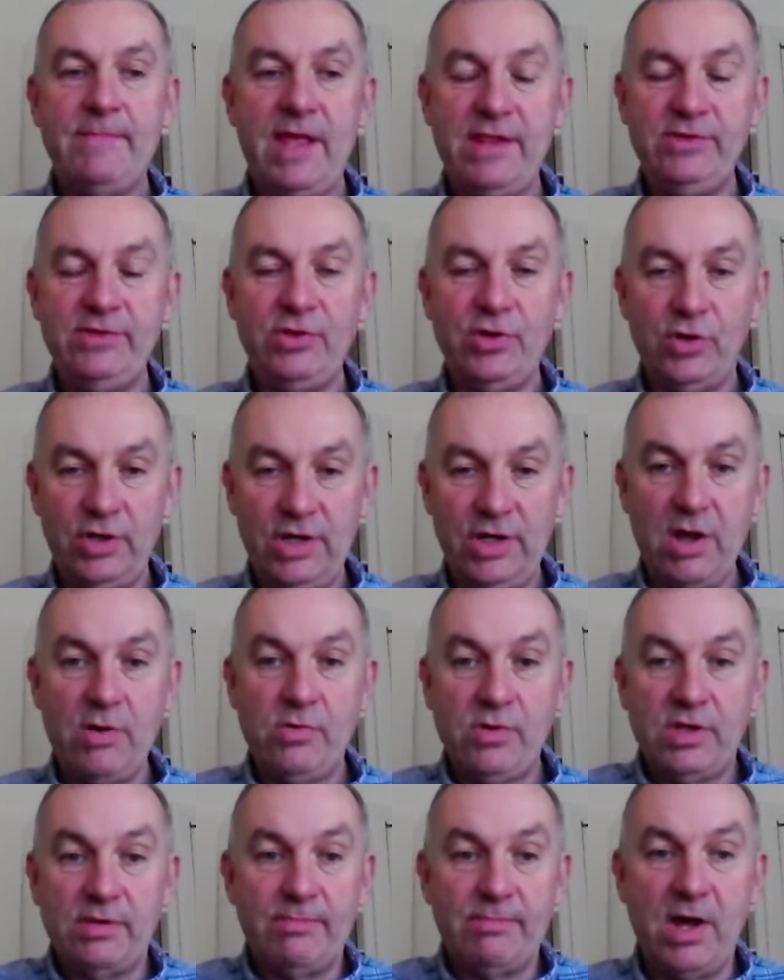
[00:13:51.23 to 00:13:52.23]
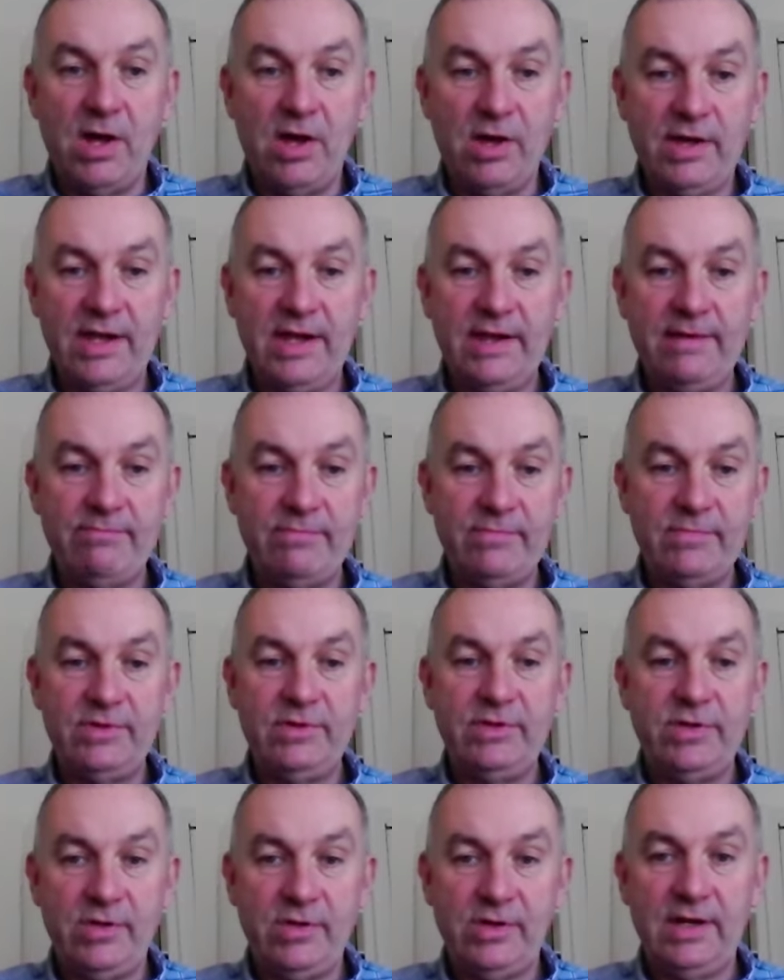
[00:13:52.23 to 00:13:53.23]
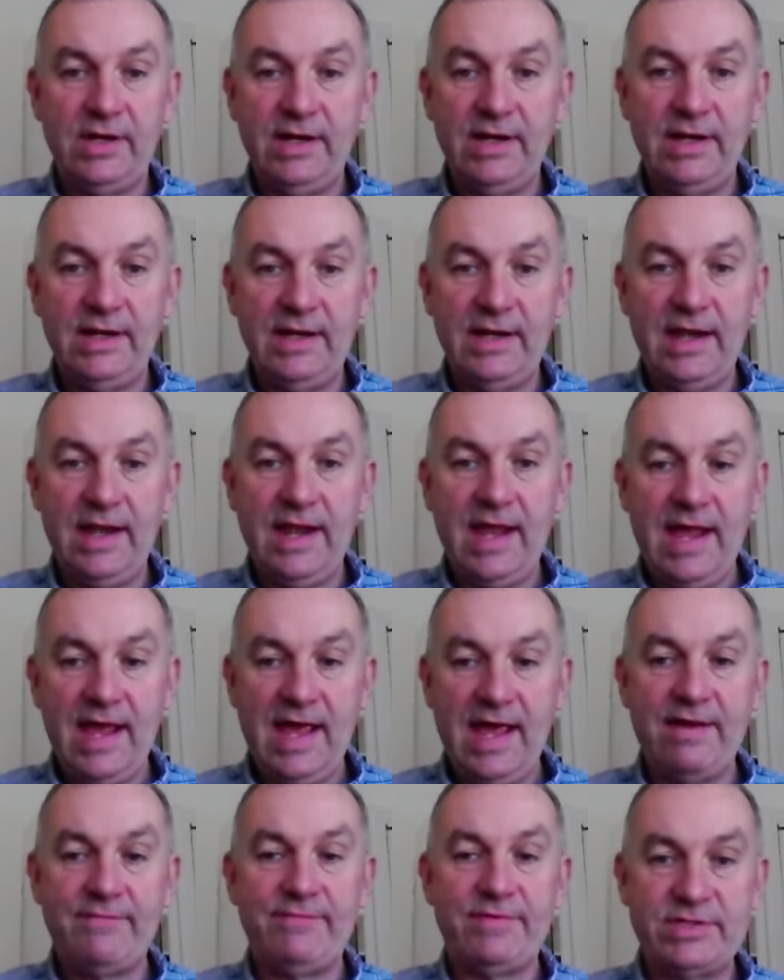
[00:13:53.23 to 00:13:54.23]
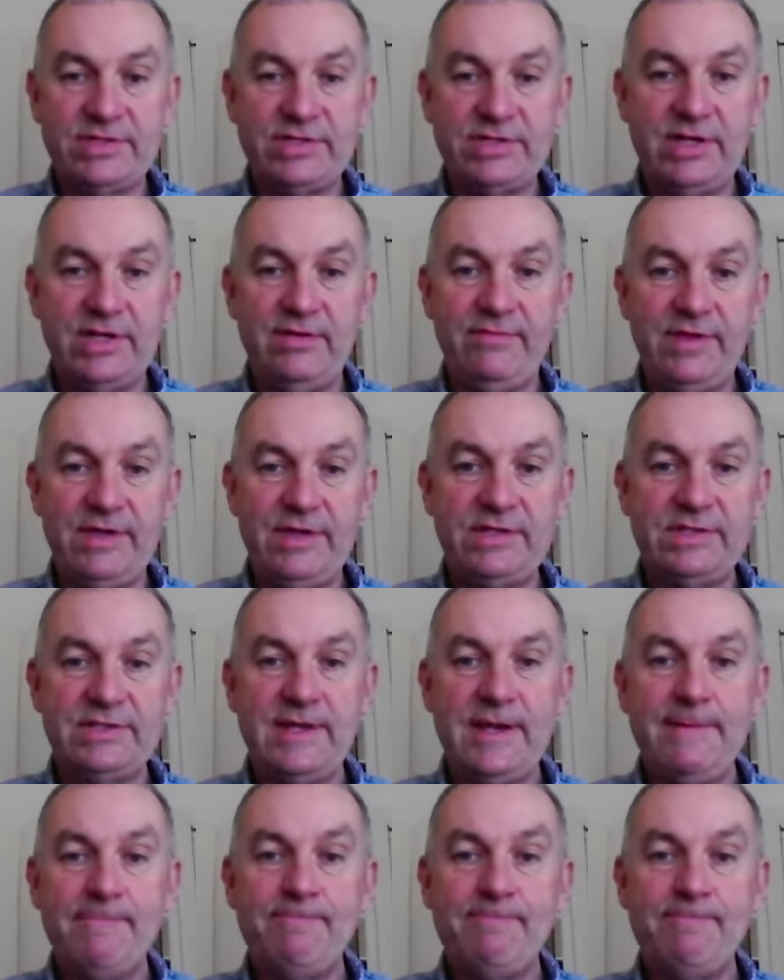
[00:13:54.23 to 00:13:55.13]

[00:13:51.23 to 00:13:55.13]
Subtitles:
In your local market, you clearly have a service.